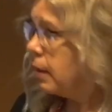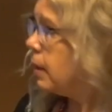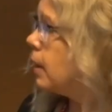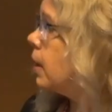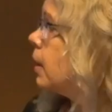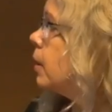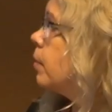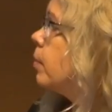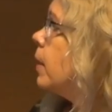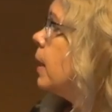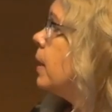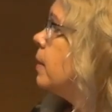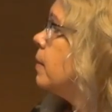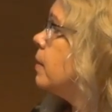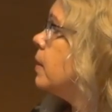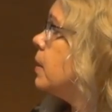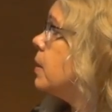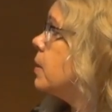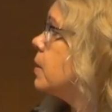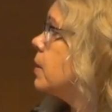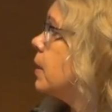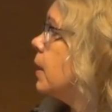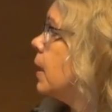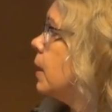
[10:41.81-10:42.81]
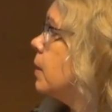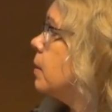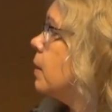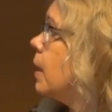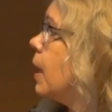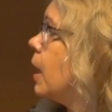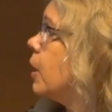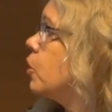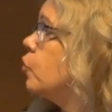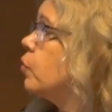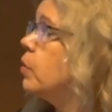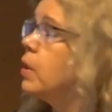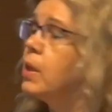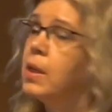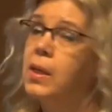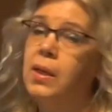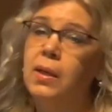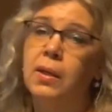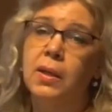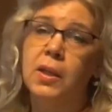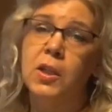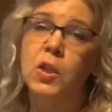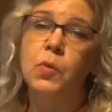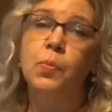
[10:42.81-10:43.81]
and this can
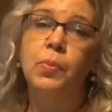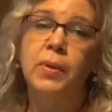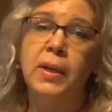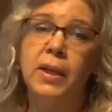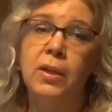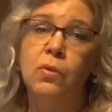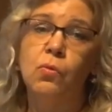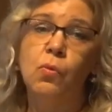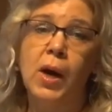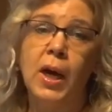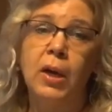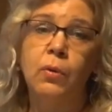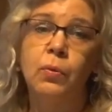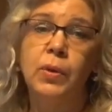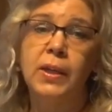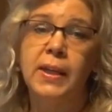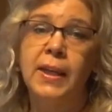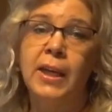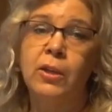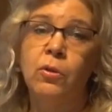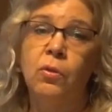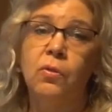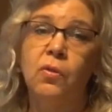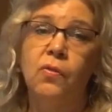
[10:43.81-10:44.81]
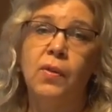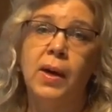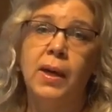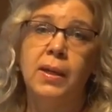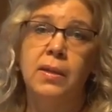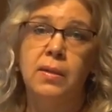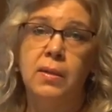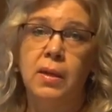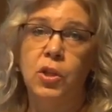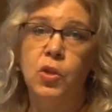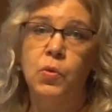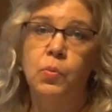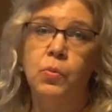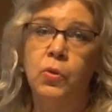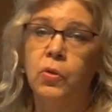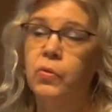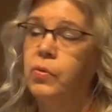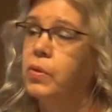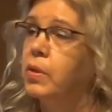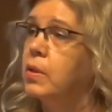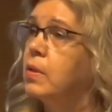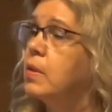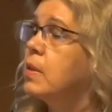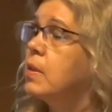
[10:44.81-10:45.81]
actually explain why we cannot find such
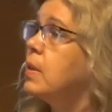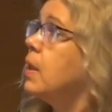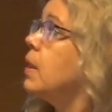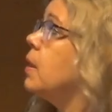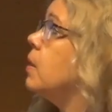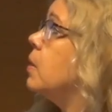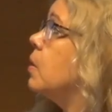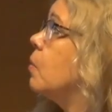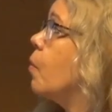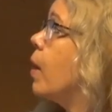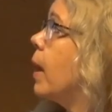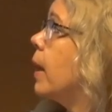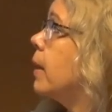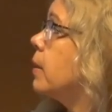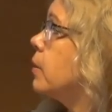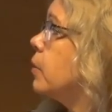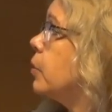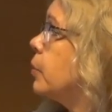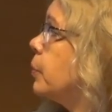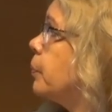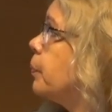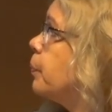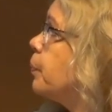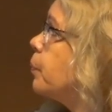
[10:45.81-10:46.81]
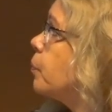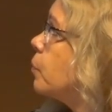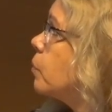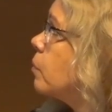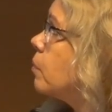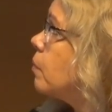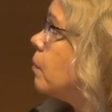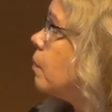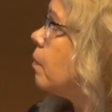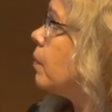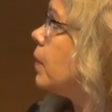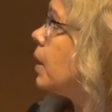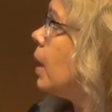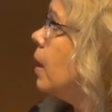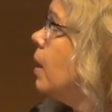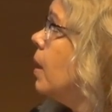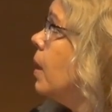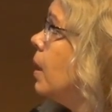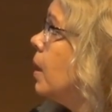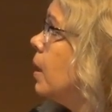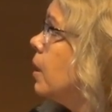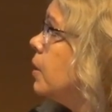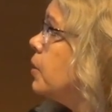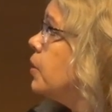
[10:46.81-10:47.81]
mutants in the wild.
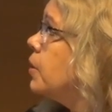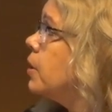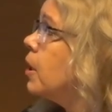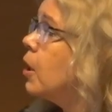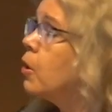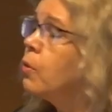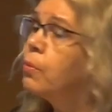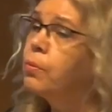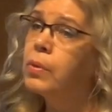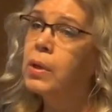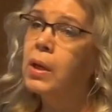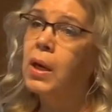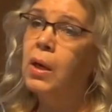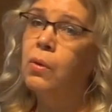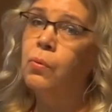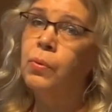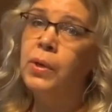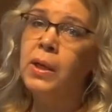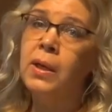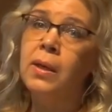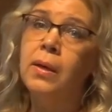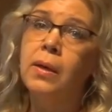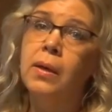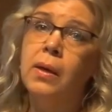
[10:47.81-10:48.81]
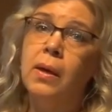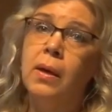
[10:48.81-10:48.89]
So we